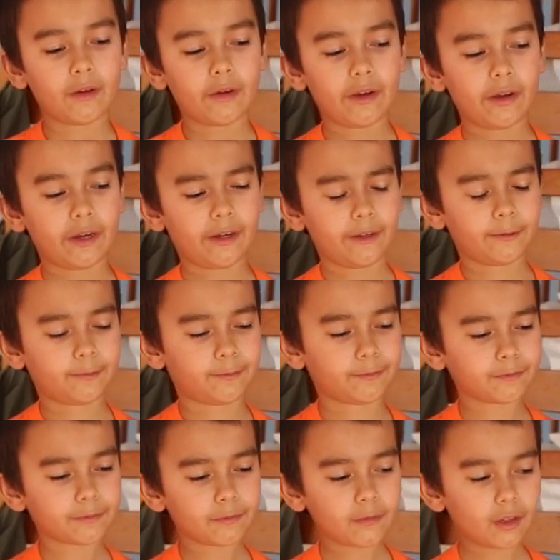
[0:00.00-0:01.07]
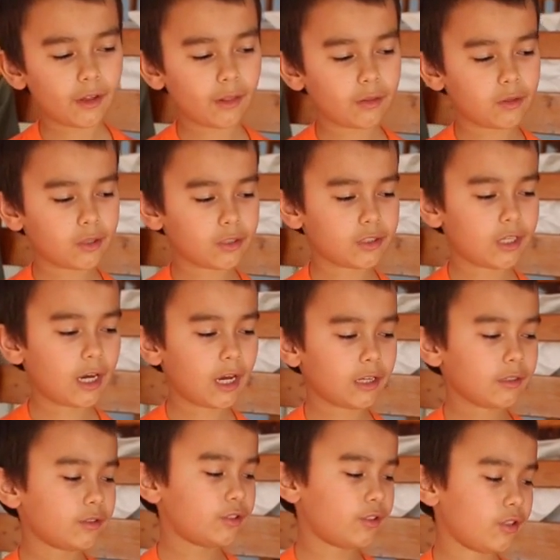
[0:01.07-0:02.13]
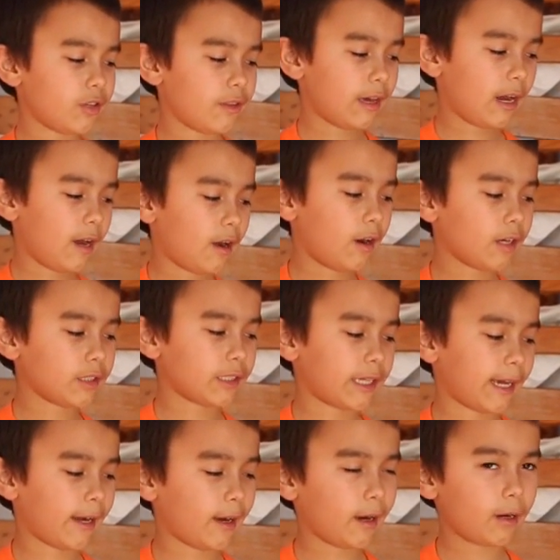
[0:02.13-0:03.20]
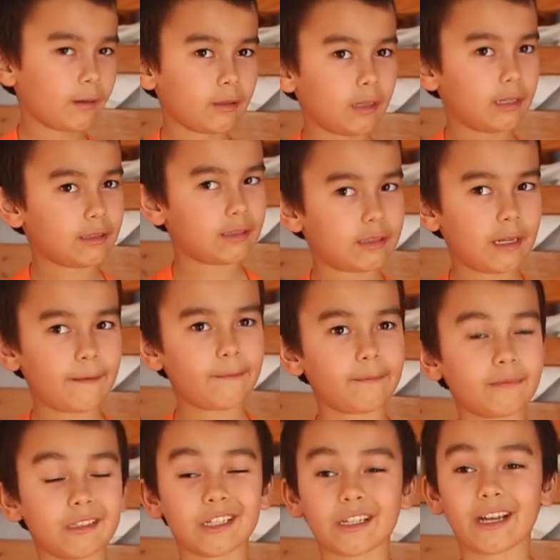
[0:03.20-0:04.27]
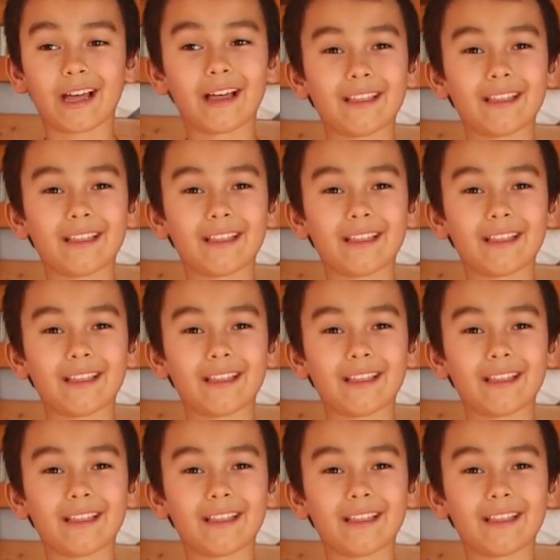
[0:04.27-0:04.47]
and they're not that hard to care, except they